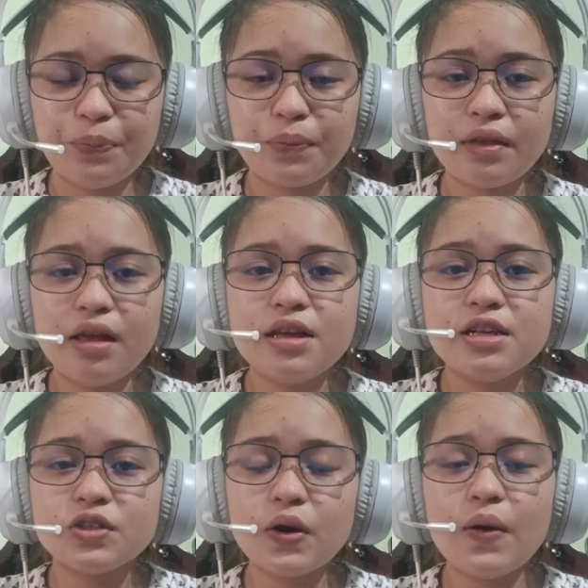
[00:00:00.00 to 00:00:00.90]

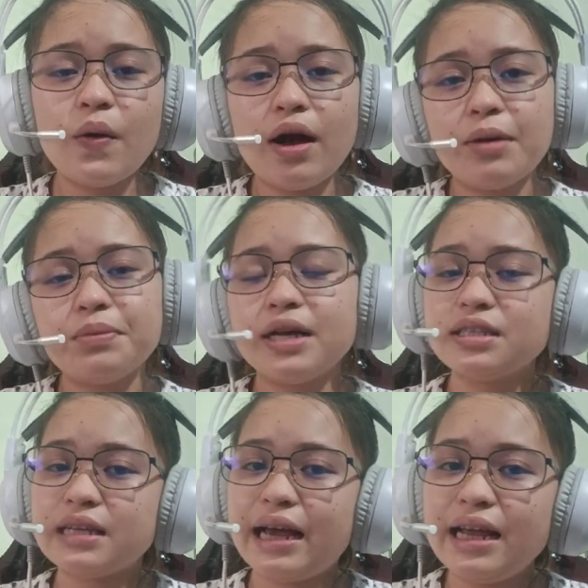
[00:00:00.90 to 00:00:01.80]
So
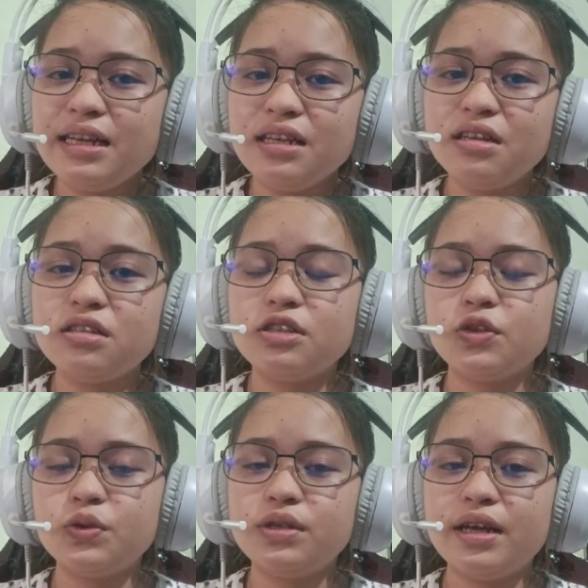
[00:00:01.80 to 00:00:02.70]
assign each
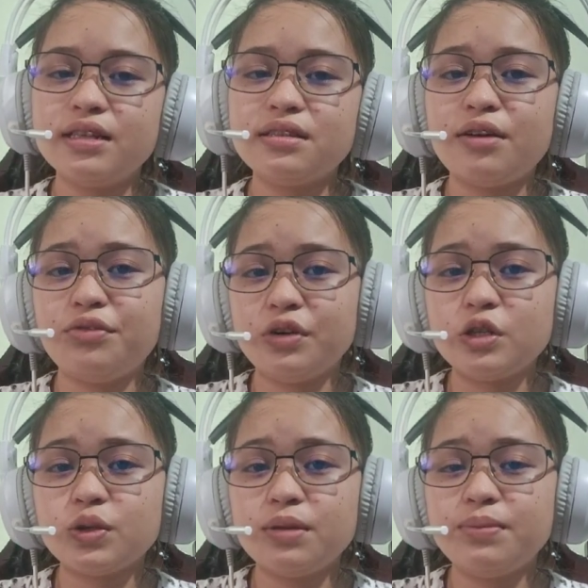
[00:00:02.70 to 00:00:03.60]
student a virtual
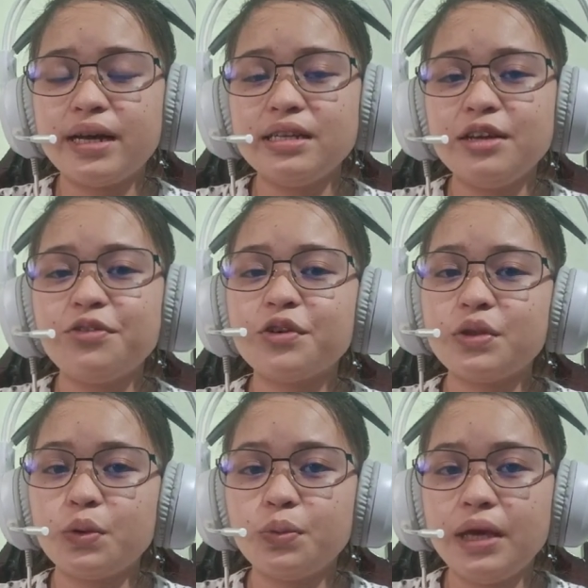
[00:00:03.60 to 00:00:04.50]
buddy for the
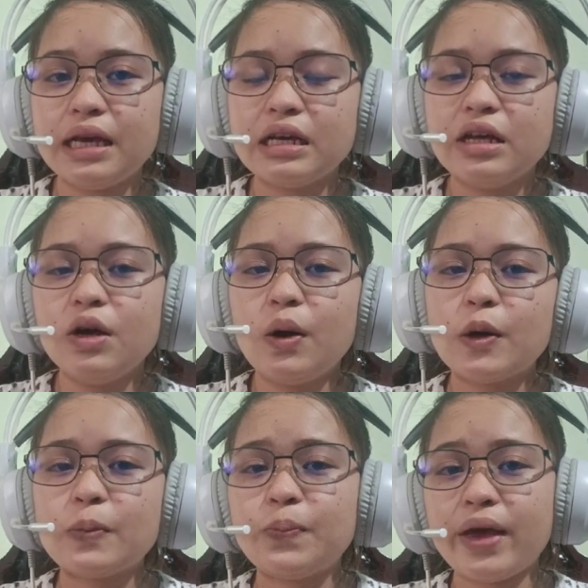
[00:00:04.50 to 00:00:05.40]
week or
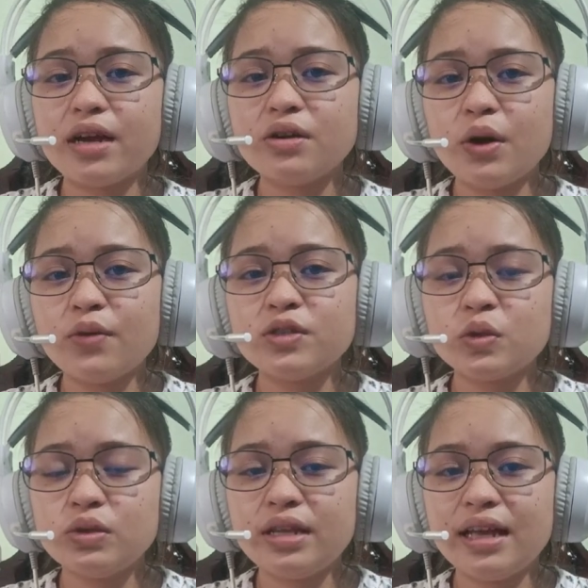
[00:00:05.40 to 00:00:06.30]
pair of
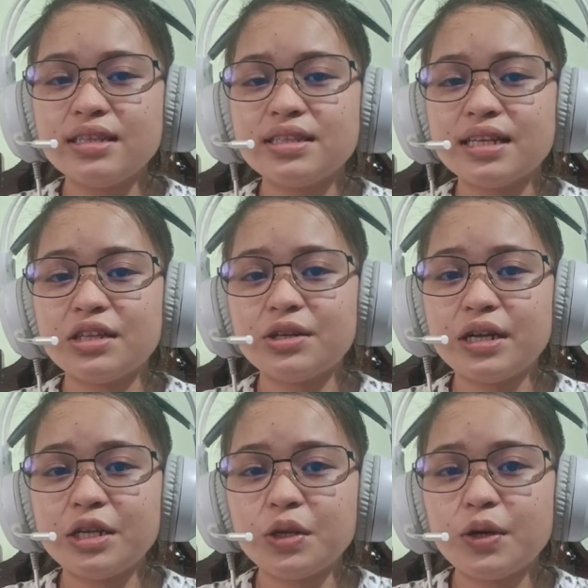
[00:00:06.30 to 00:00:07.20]
students at a
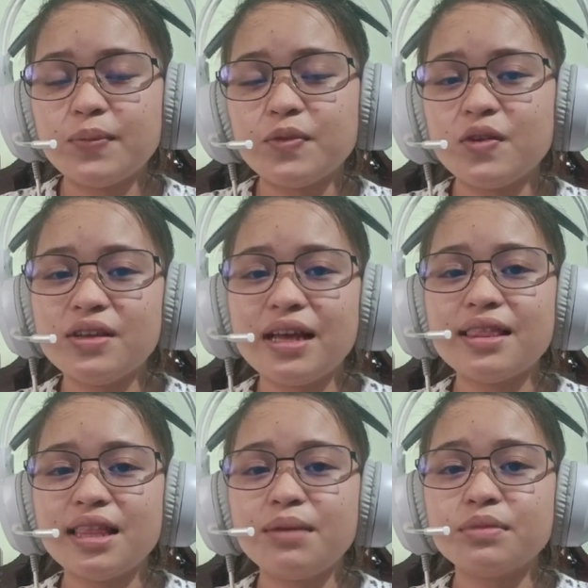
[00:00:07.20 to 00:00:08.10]
random to get them
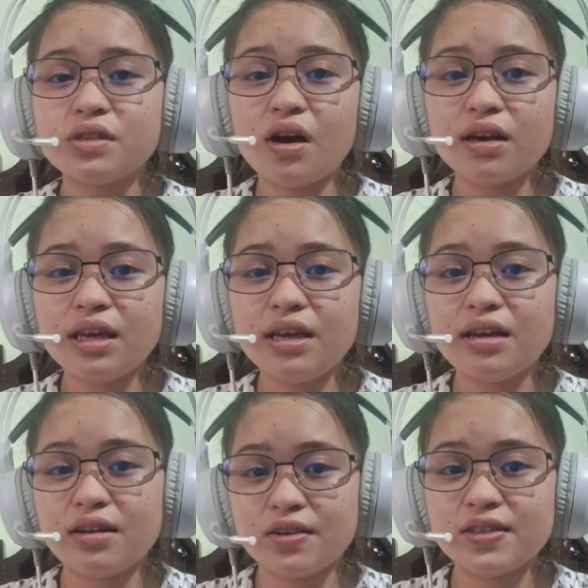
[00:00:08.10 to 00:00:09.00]
talking across
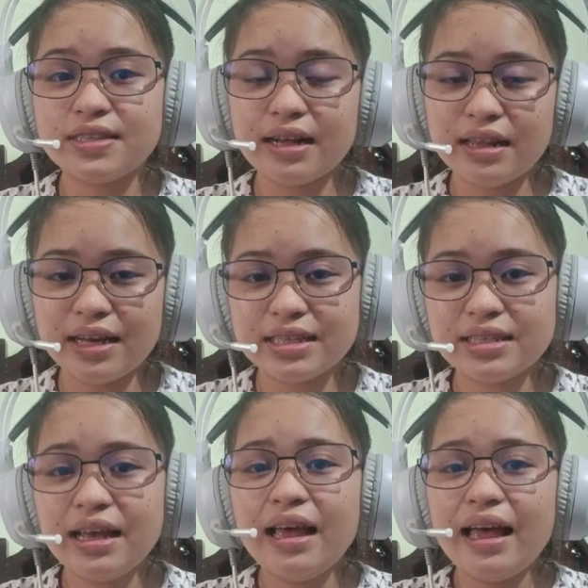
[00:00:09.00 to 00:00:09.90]
the class
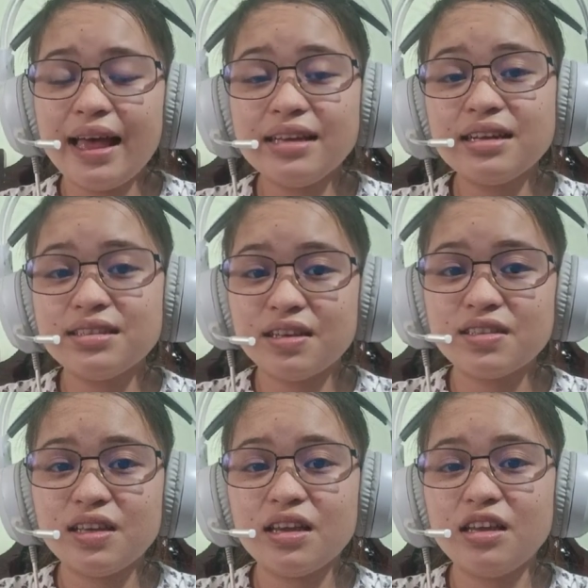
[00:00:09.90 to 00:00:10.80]
and assessing
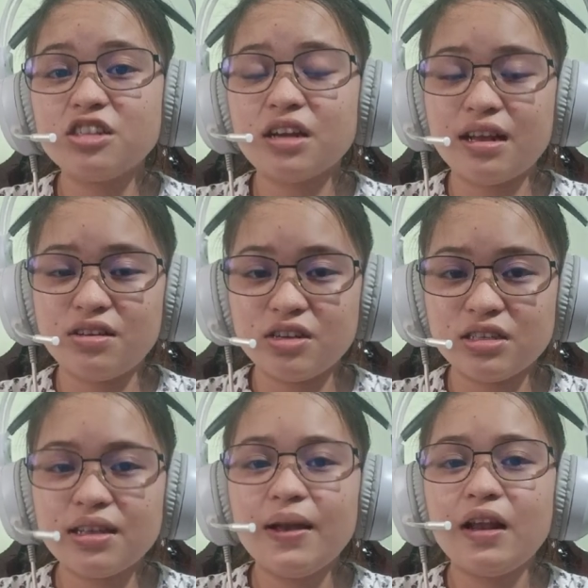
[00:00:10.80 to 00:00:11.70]
each other's
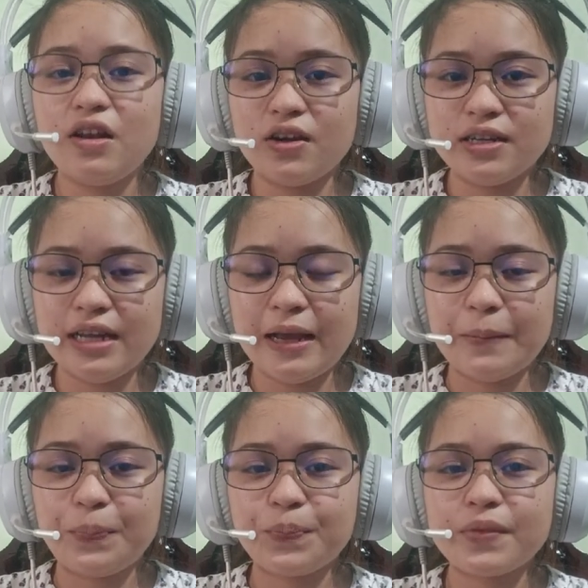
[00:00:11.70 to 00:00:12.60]
learning.
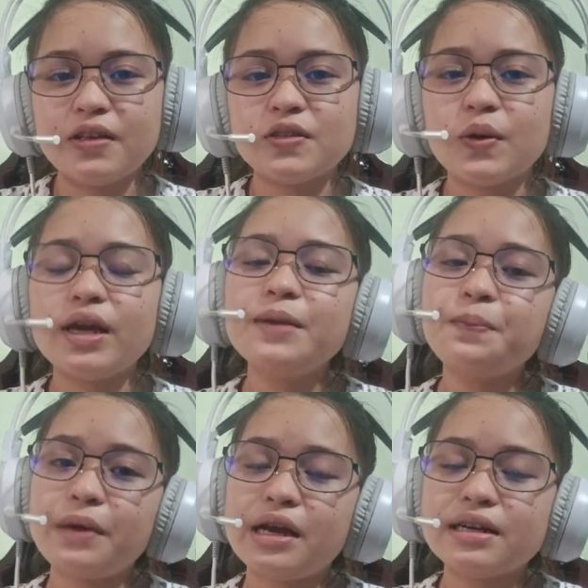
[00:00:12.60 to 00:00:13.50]
So in
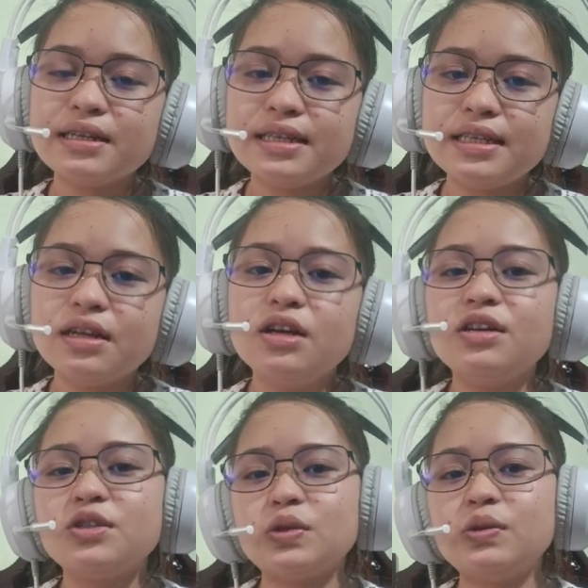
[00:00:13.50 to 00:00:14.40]
pairs,
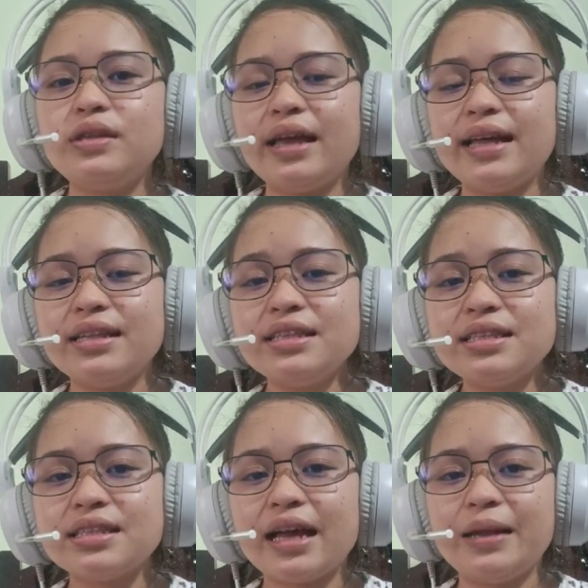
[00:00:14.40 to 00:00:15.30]
students
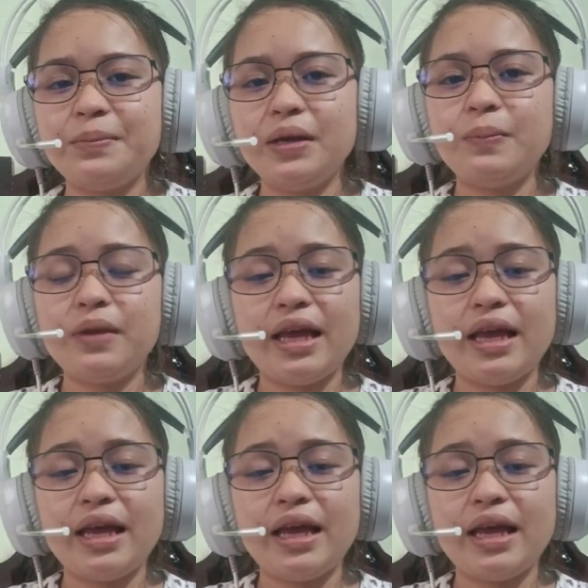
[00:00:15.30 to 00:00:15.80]
can be placed